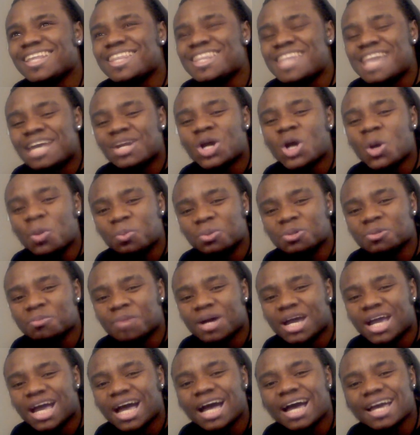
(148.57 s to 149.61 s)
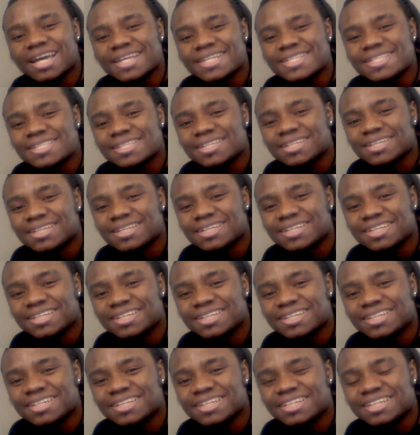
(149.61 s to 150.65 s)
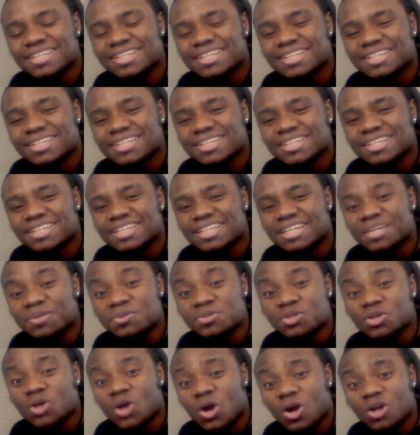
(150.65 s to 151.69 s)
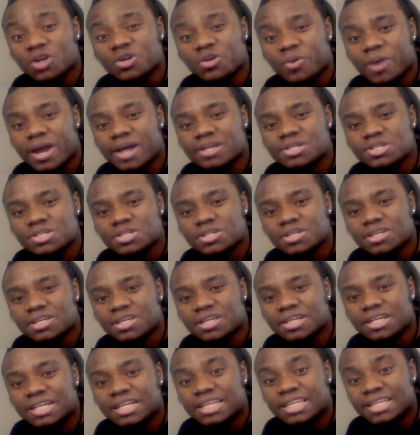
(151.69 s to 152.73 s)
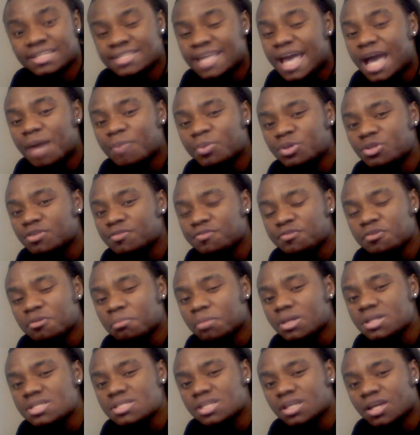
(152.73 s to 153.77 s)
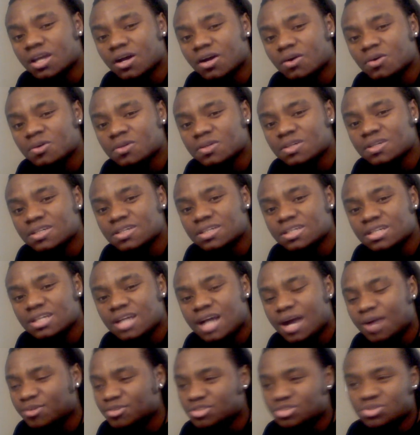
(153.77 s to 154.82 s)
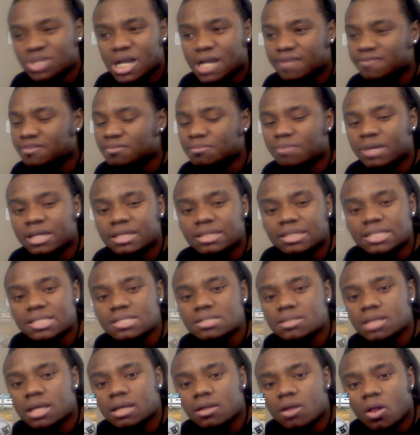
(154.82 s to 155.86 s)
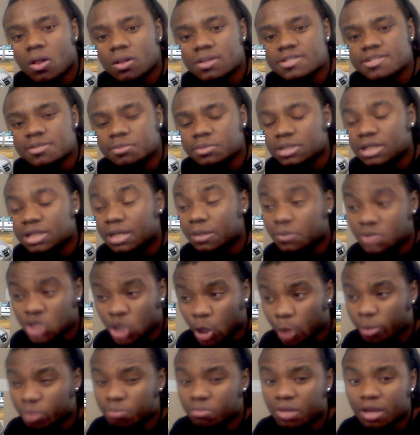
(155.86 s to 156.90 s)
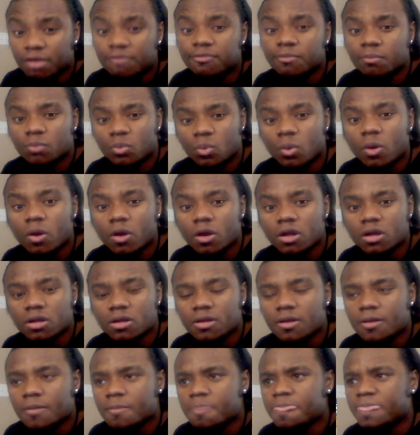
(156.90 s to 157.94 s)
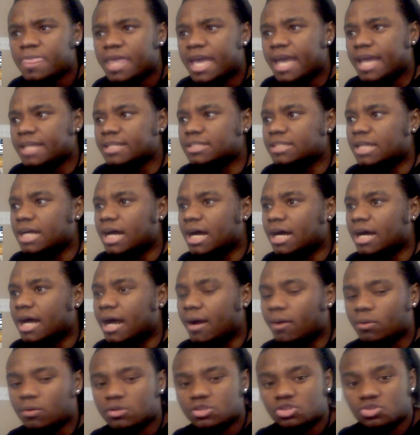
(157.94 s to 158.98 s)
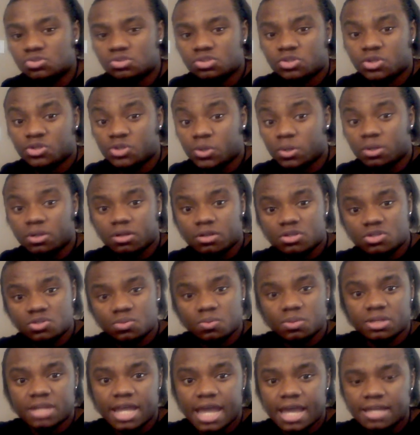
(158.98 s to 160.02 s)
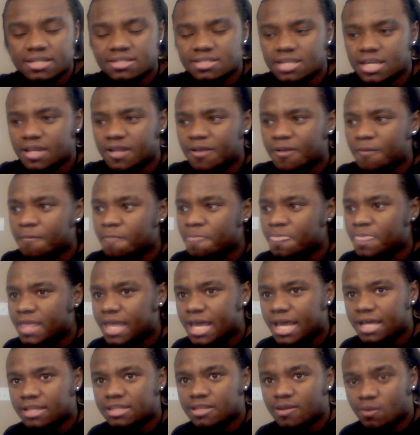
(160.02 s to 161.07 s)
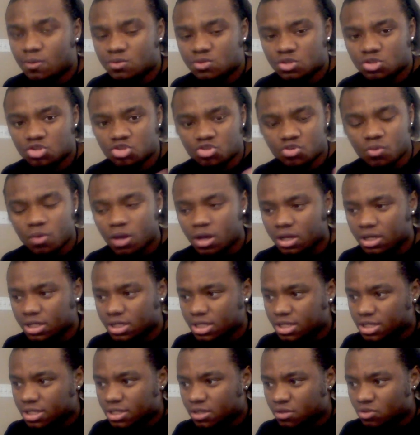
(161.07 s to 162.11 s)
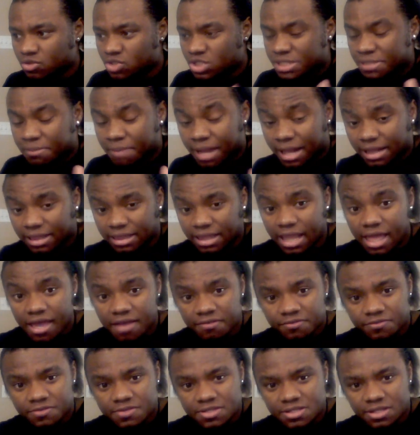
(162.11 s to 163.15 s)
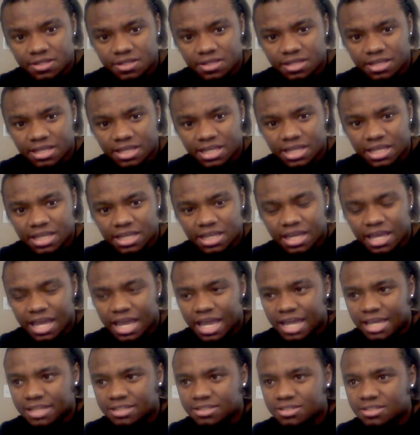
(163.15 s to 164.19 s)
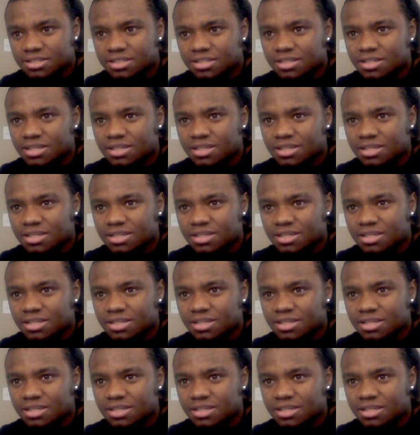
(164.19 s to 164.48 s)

that opened my eyes. It was a car crash. This happened a few months ago. I was driving my Nissan Altima. I was coming back from work, and uh, I was turning into an exit, and there was a truck to my left, and